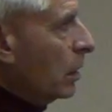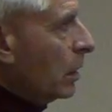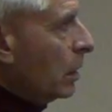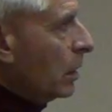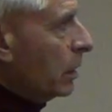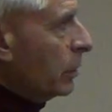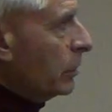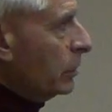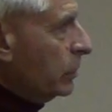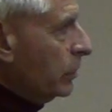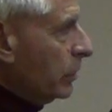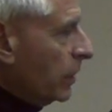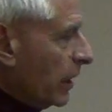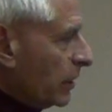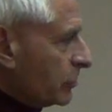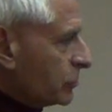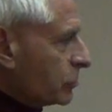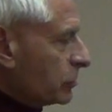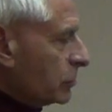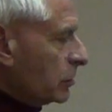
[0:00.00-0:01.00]
uh,
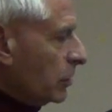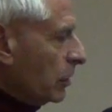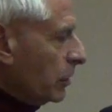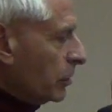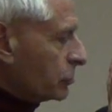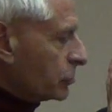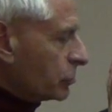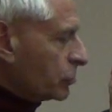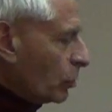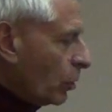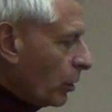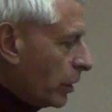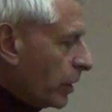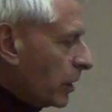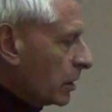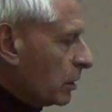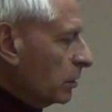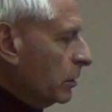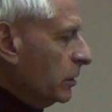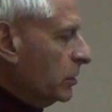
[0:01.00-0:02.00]
yes,
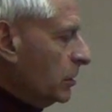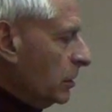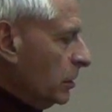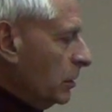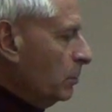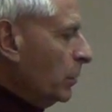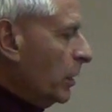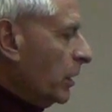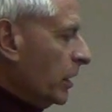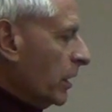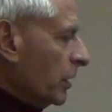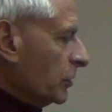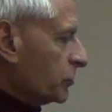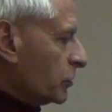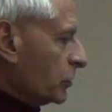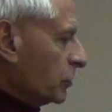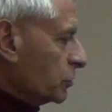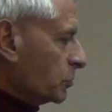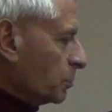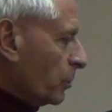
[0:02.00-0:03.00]
historically
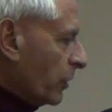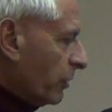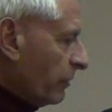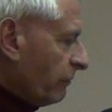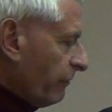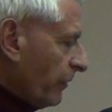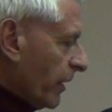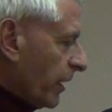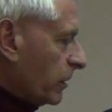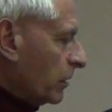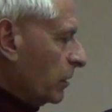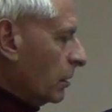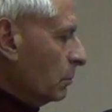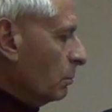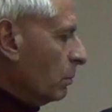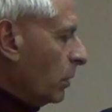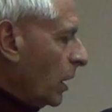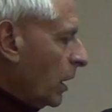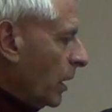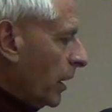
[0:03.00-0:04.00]
TBS has been
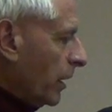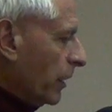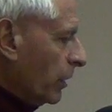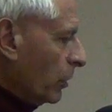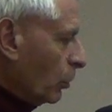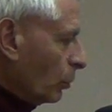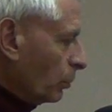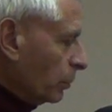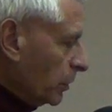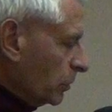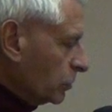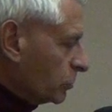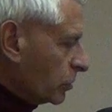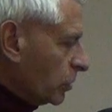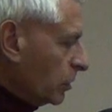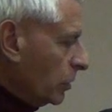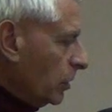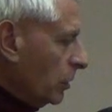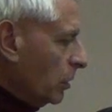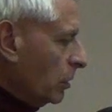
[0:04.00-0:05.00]
affected by
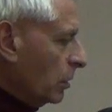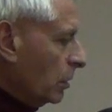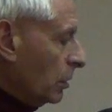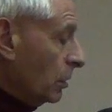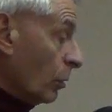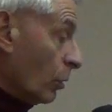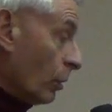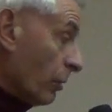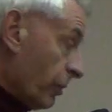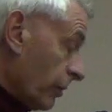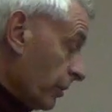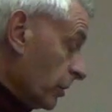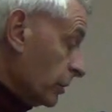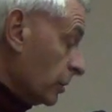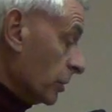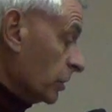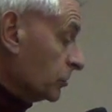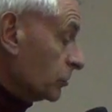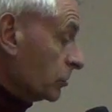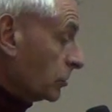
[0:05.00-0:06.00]
obesity or
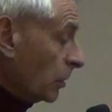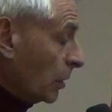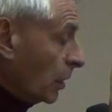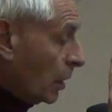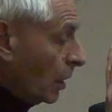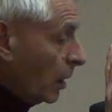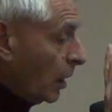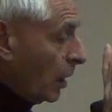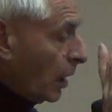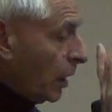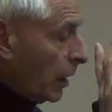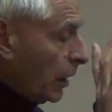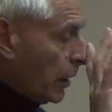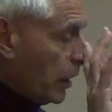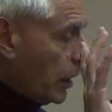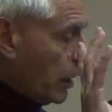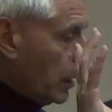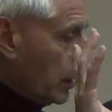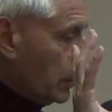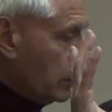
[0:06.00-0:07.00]
thinness,
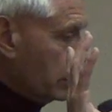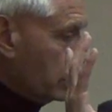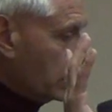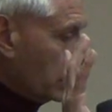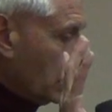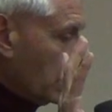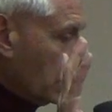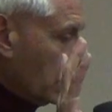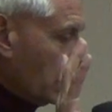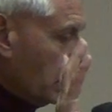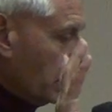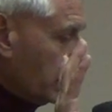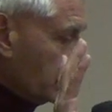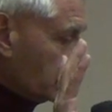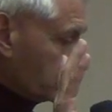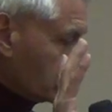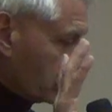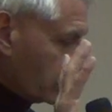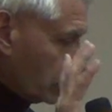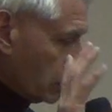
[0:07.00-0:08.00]
and uh,
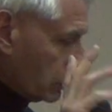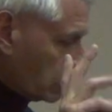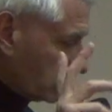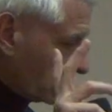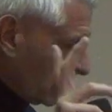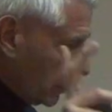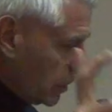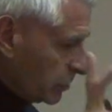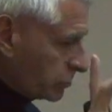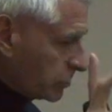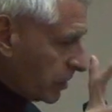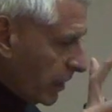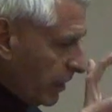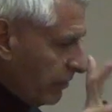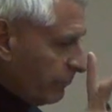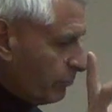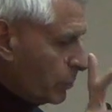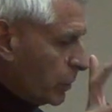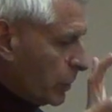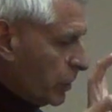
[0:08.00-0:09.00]
it still does
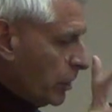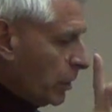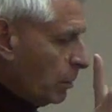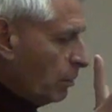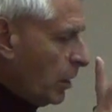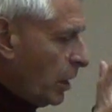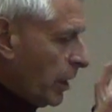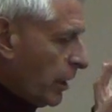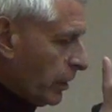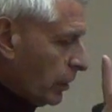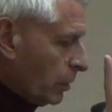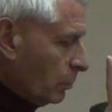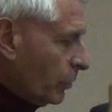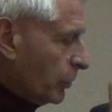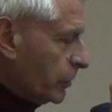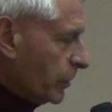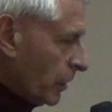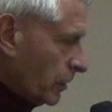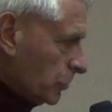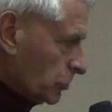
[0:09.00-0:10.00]
have BMI
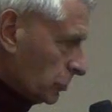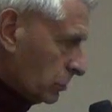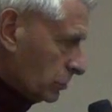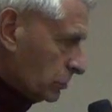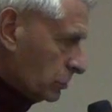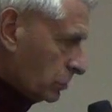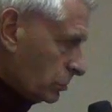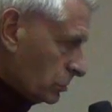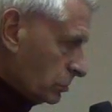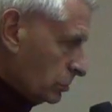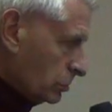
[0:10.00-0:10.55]
limitations.